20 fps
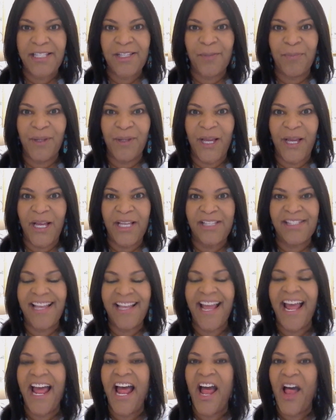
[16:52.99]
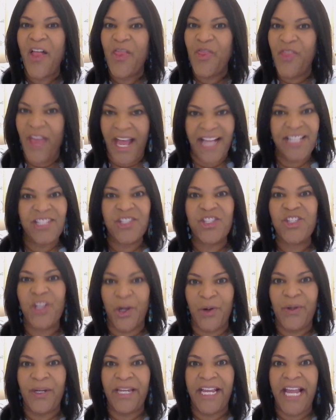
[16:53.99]
plus. That's
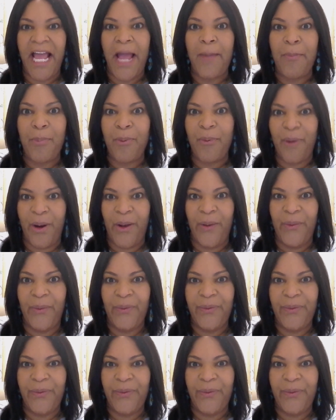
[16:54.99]
certainly a pro.